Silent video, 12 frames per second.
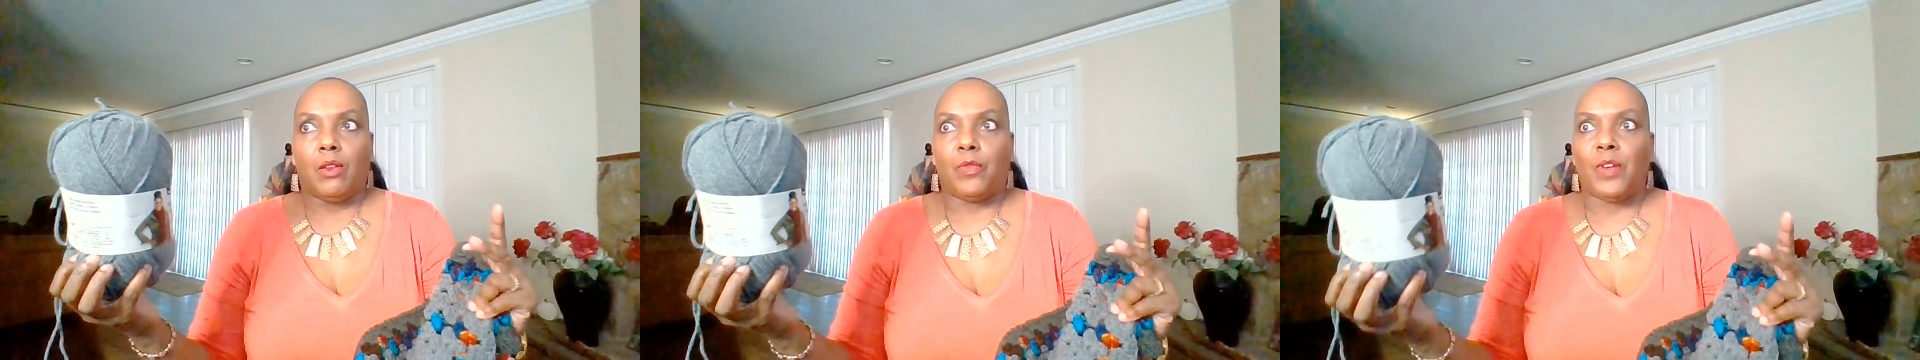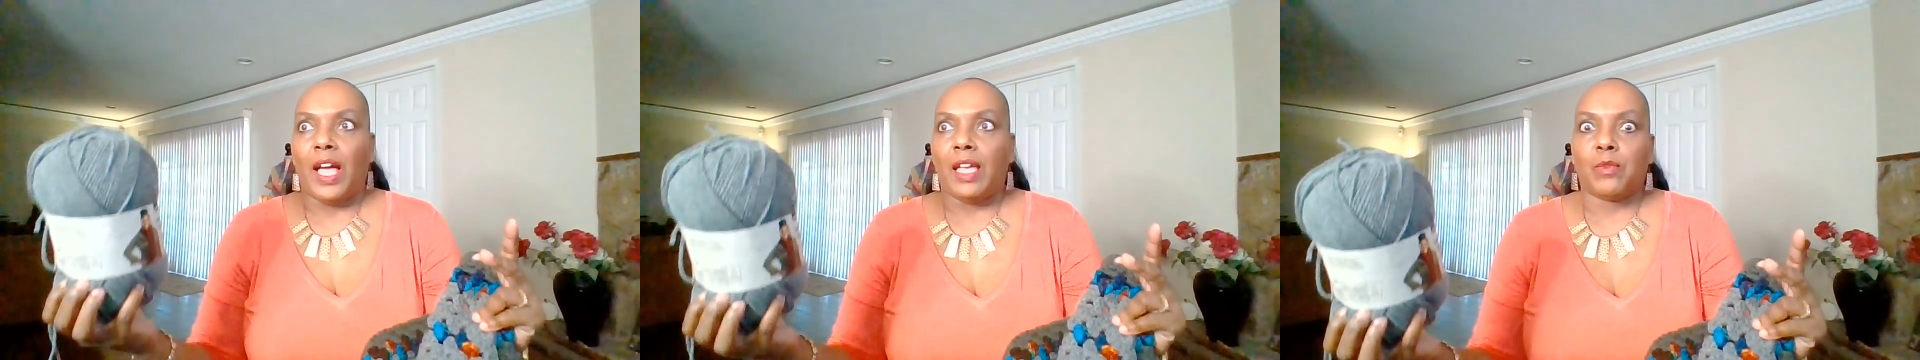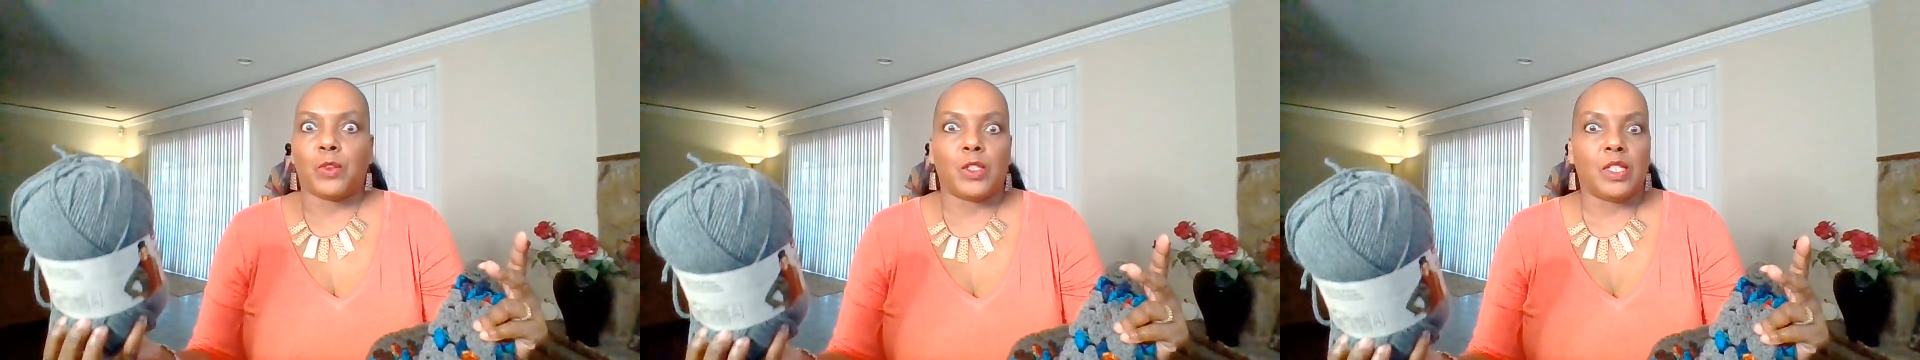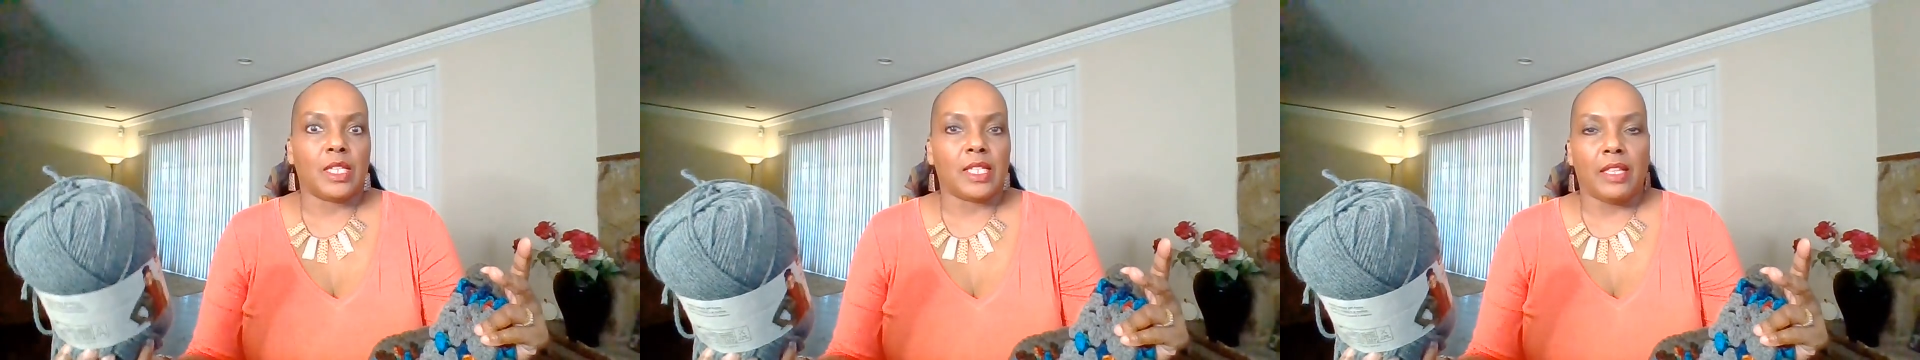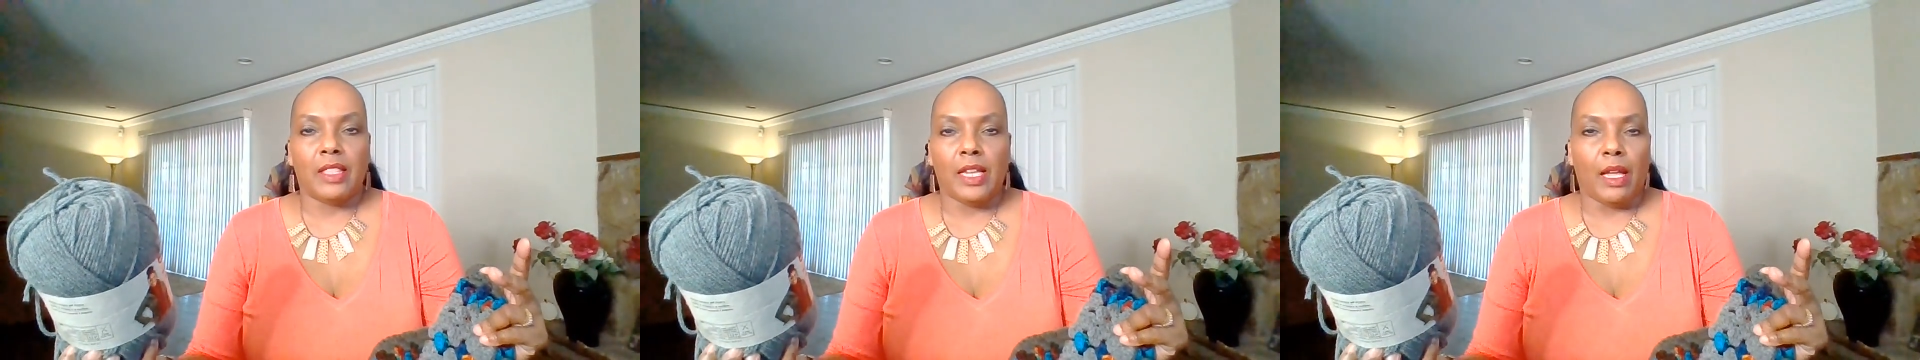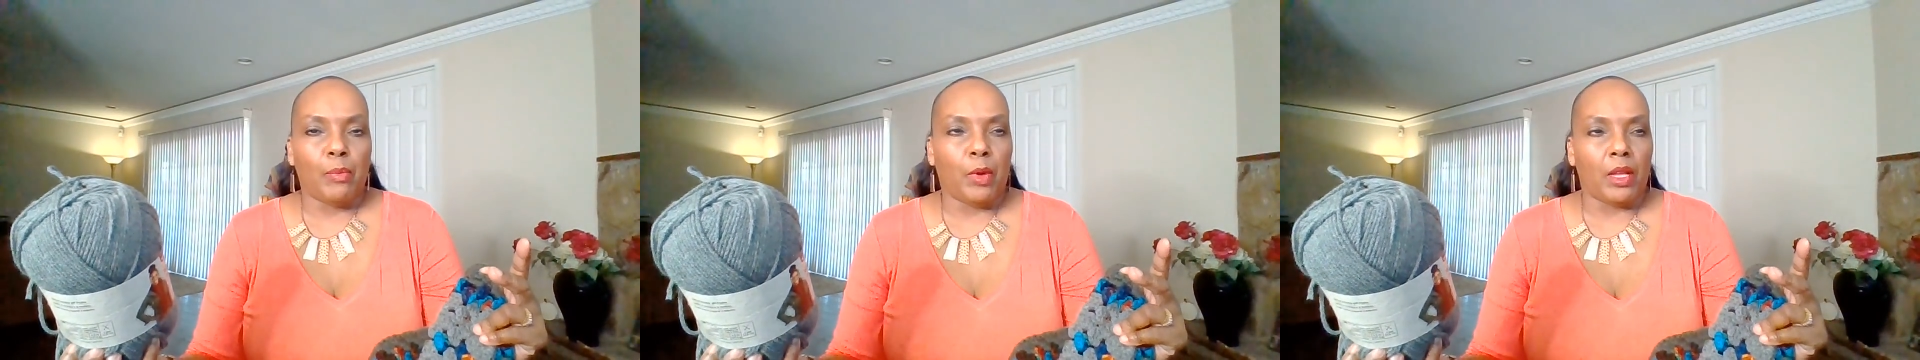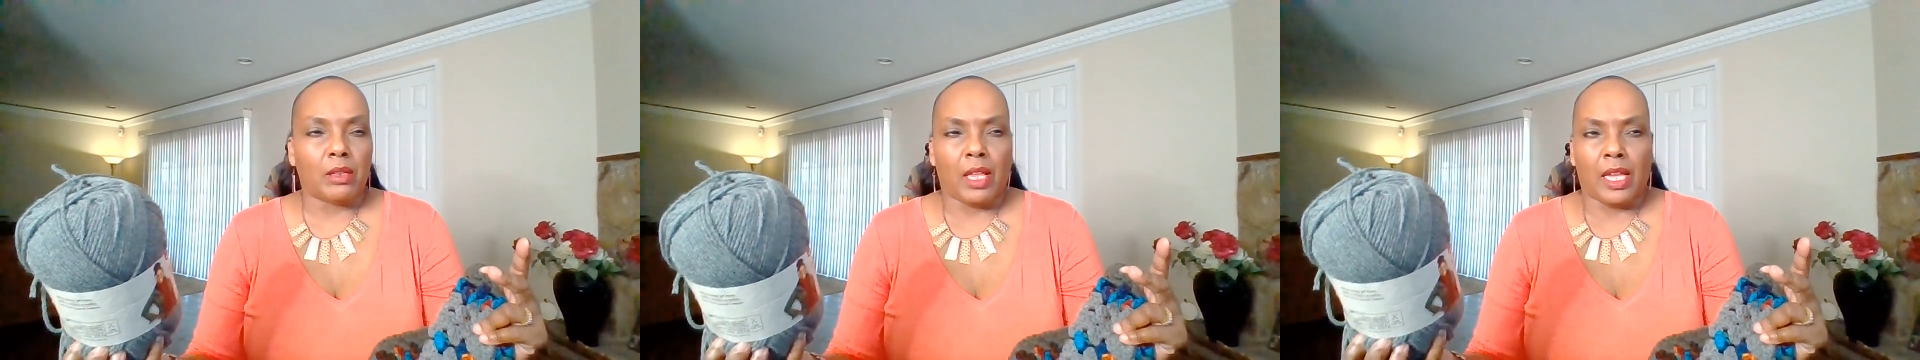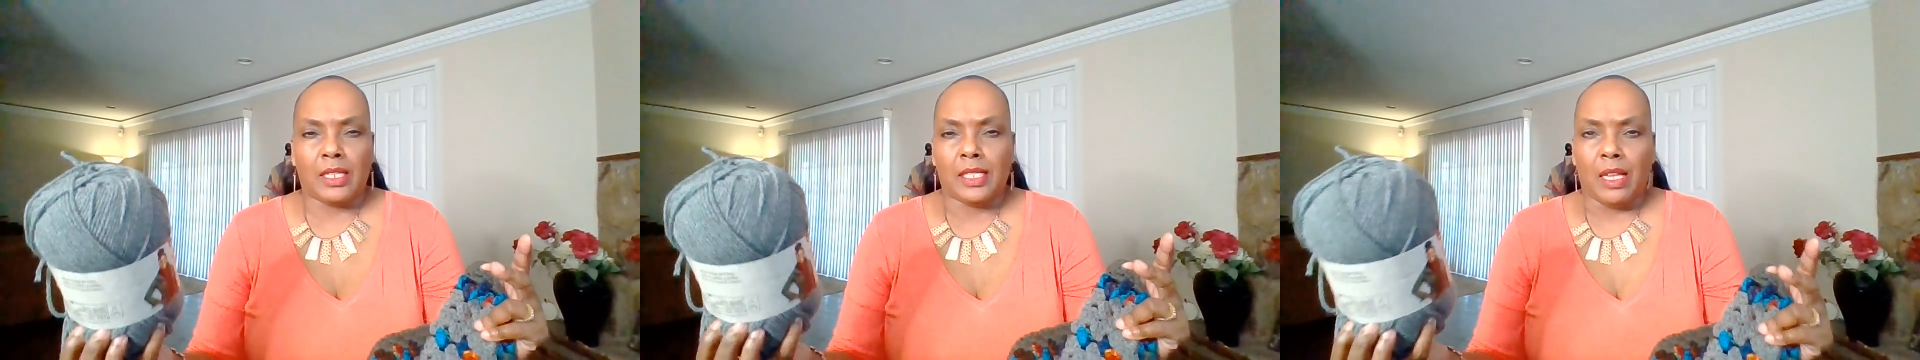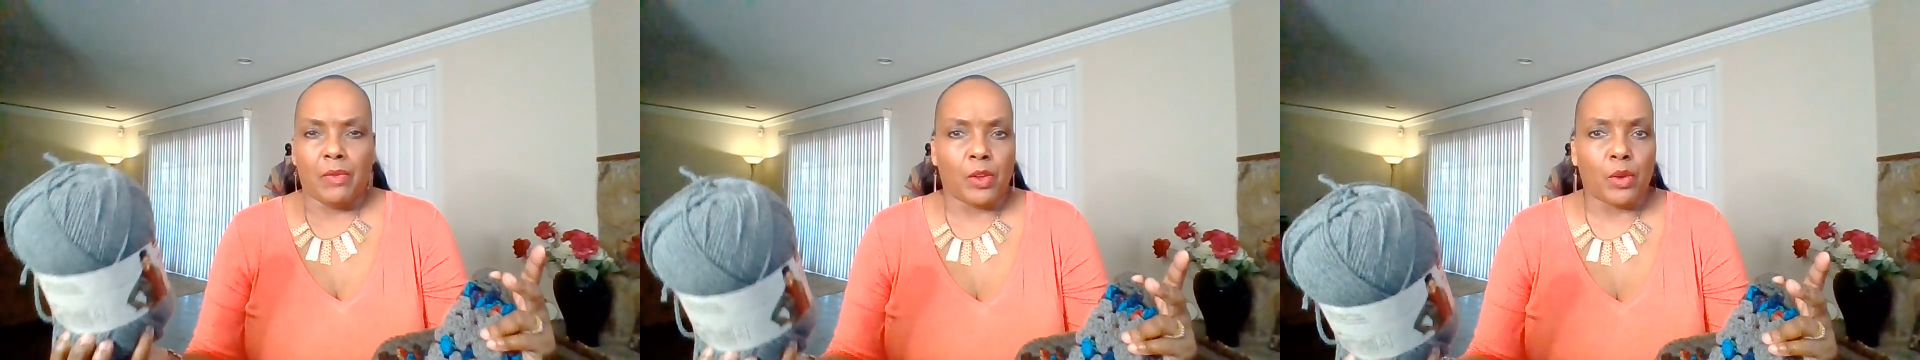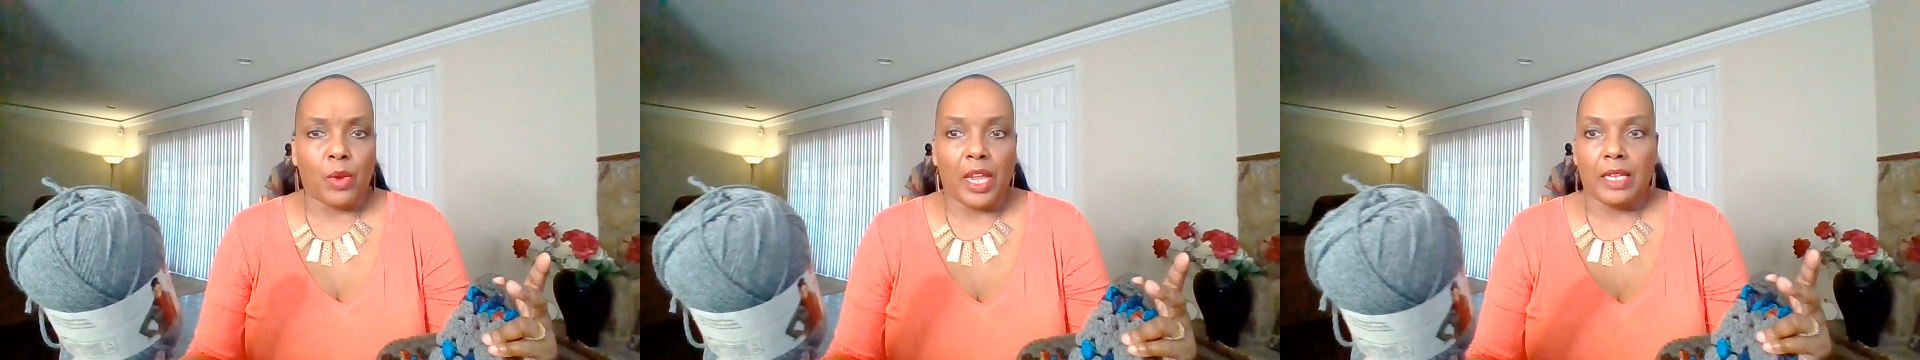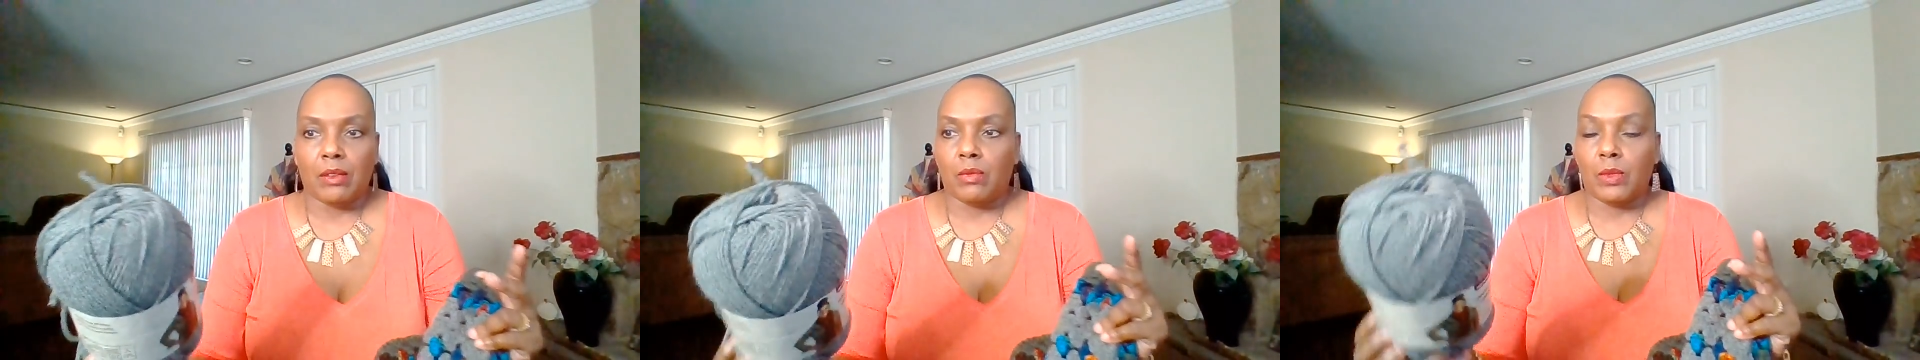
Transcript: 5 or 6. I think I bought like 7 or 8